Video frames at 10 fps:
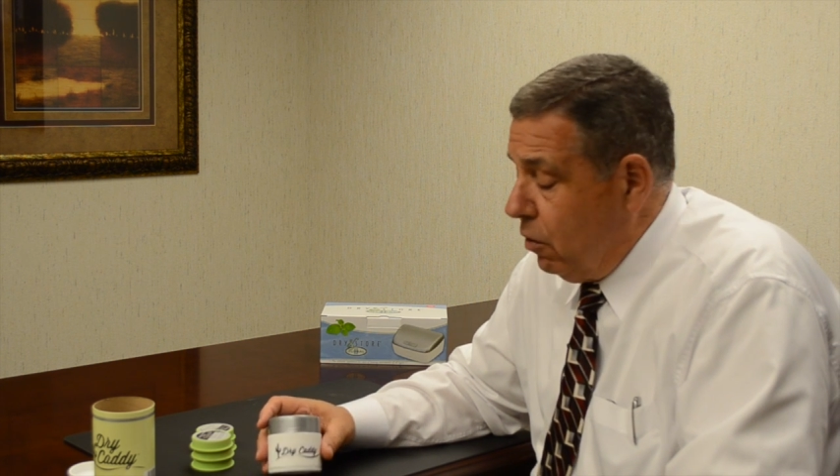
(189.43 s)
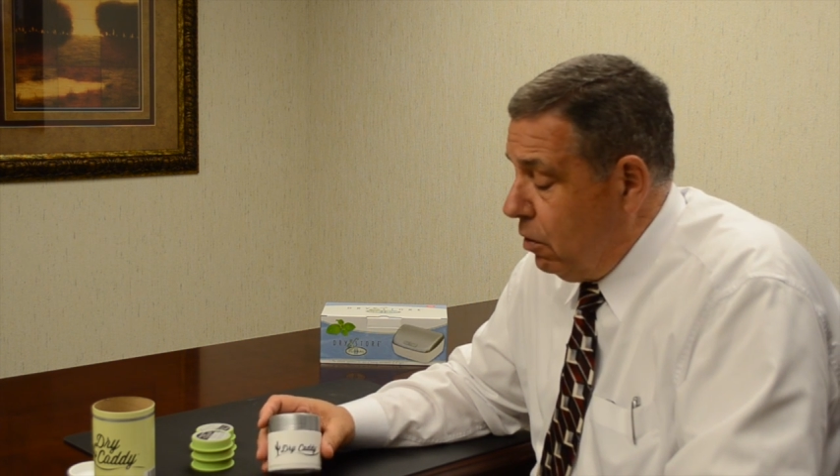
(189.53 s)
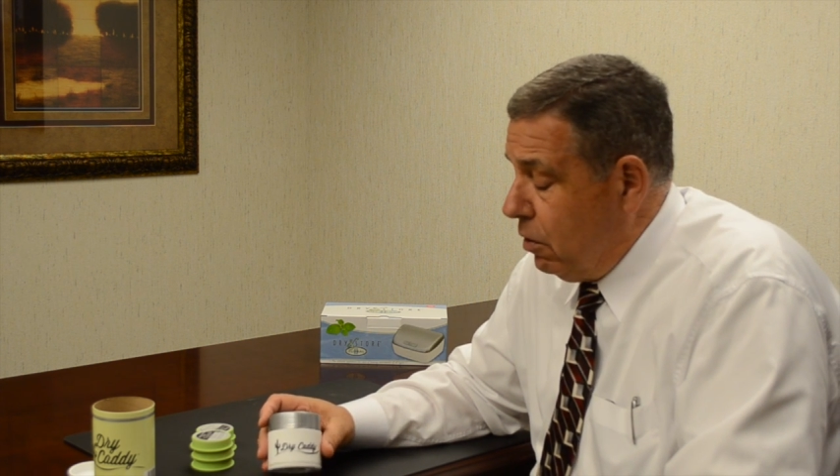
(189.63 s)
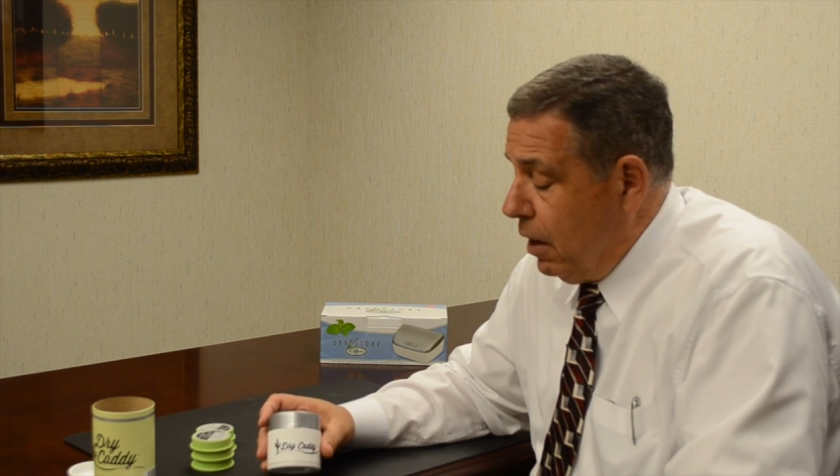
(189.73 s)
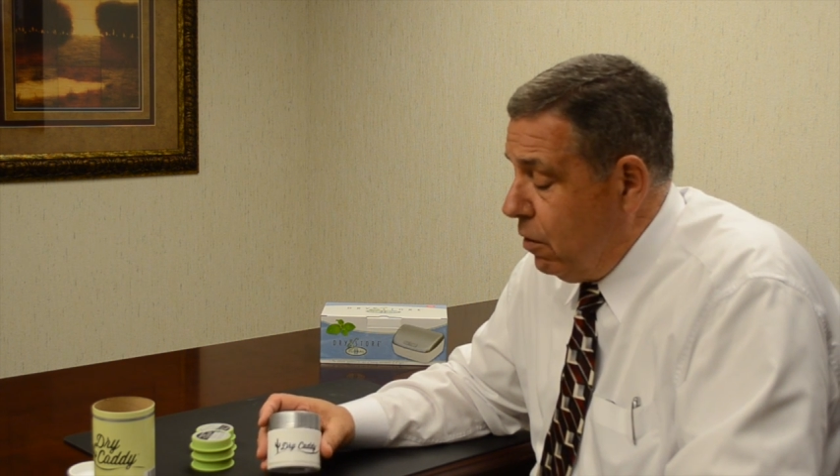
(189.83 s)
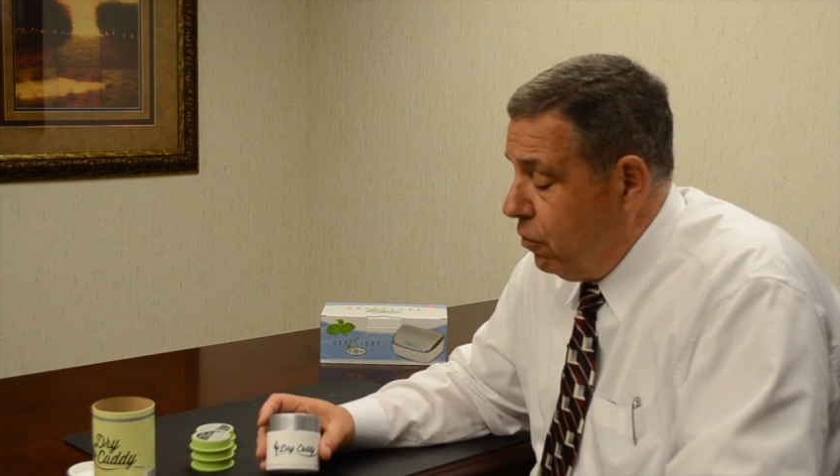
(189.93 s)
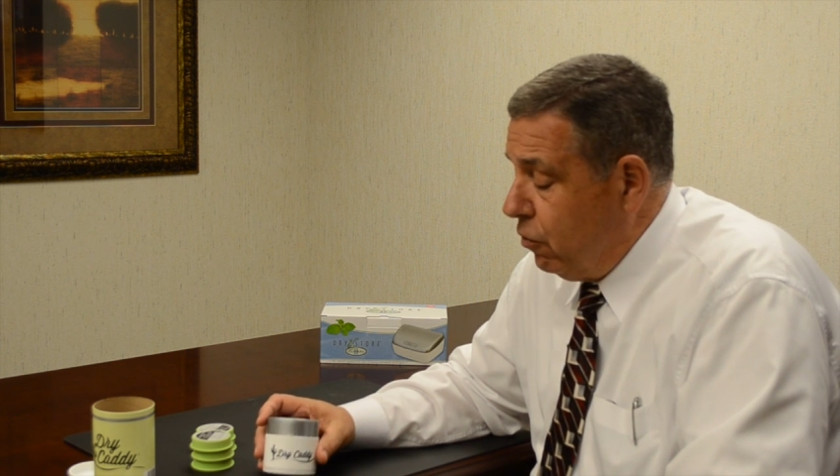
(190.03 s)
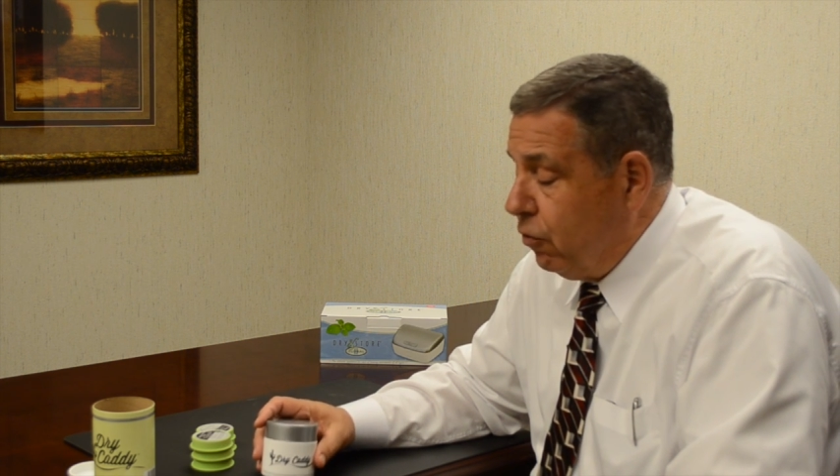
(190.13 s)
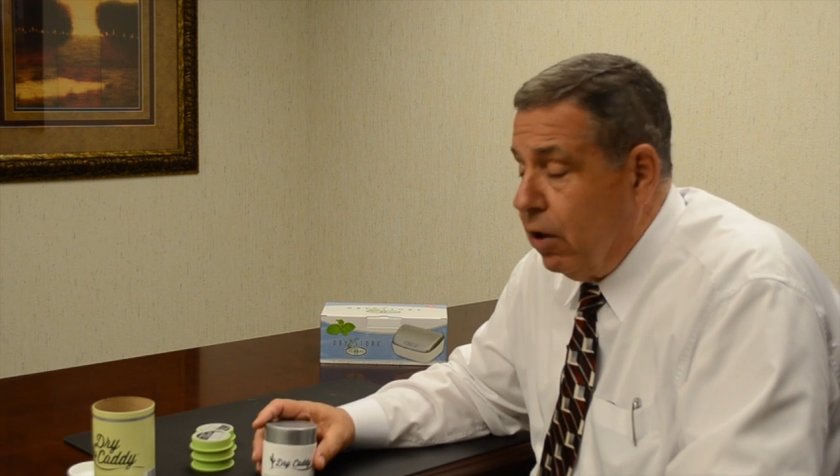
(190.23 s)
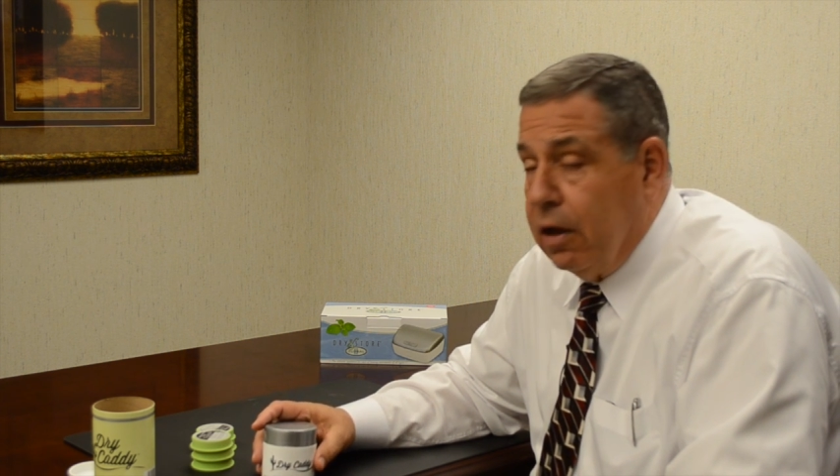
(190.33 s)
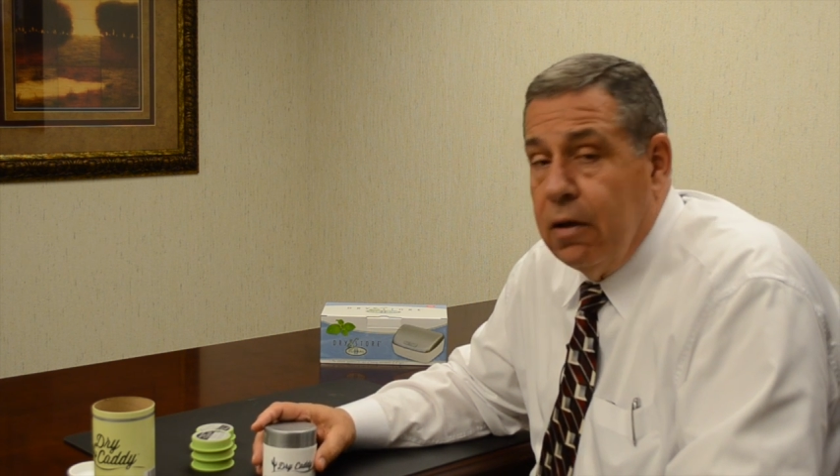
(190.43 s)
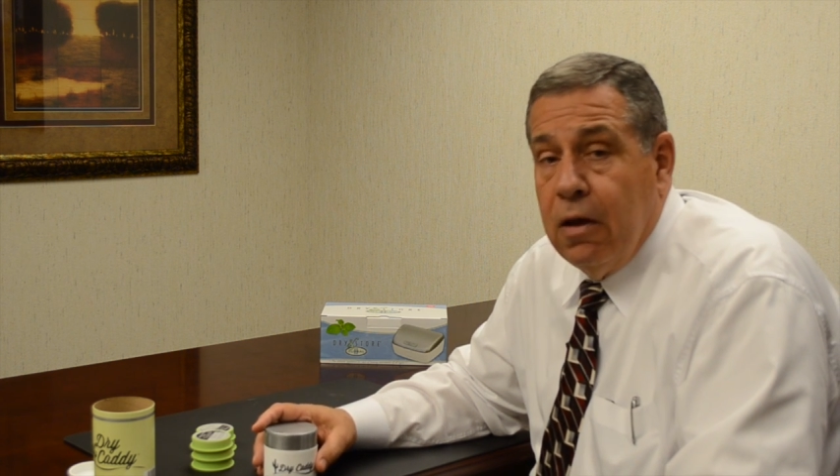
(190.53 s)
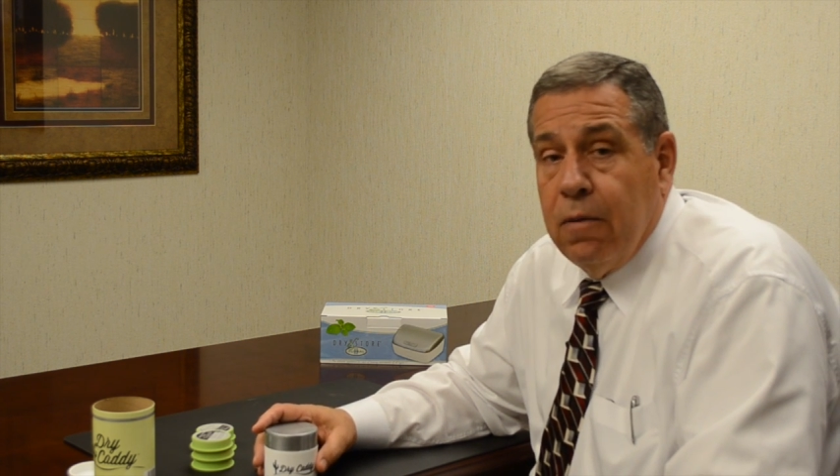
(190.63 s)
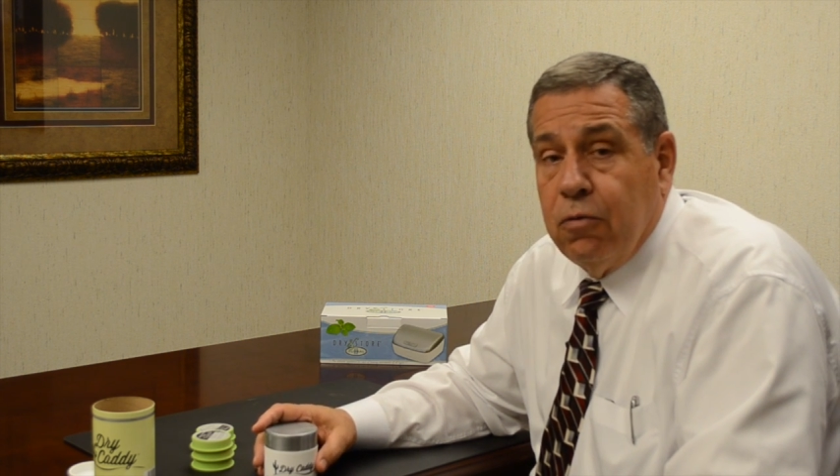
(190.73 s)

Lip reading: containers will say,